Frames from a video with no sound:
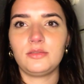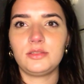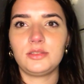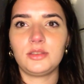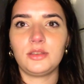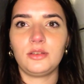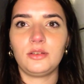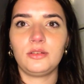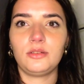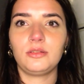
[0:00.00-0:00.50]

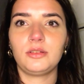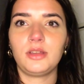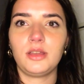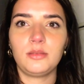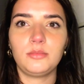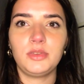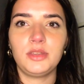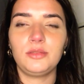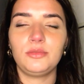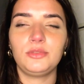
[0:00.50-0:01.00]
So
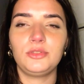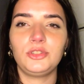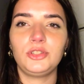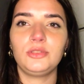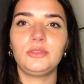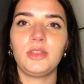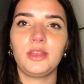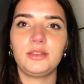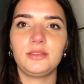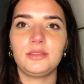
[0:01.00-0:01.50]
comment what
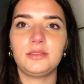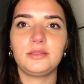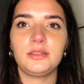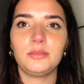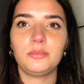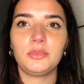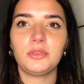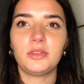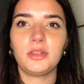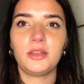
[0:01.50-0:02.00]
you'd like to see
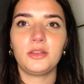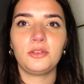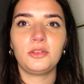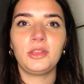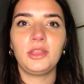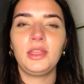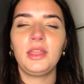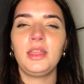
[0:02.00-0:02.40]
below,